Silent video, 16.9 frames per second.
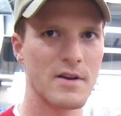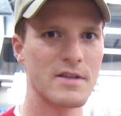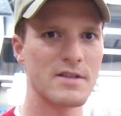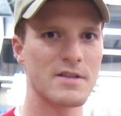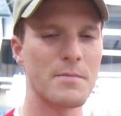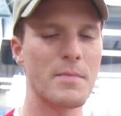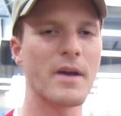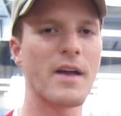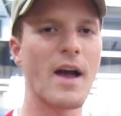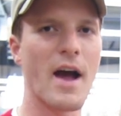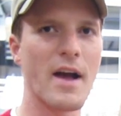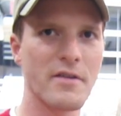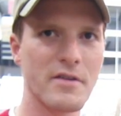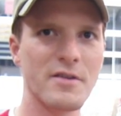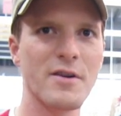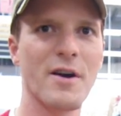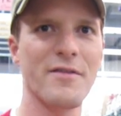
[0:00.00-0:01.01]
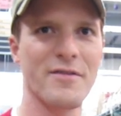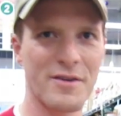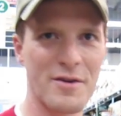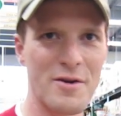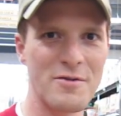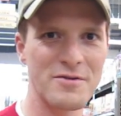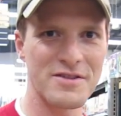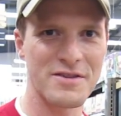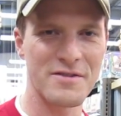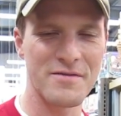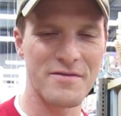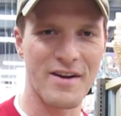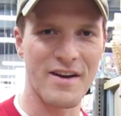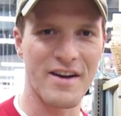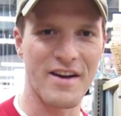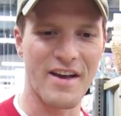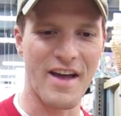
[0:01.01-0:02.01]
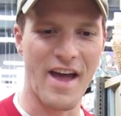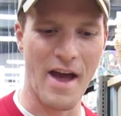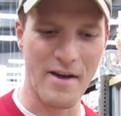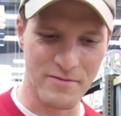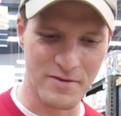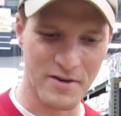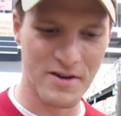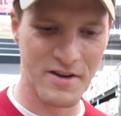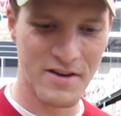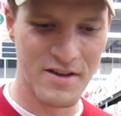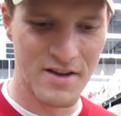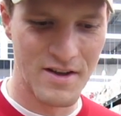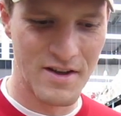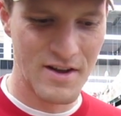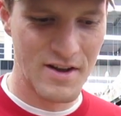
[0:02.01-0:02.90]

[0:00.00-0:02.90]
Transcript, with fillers: It's a big island off the coast of uh, Africa.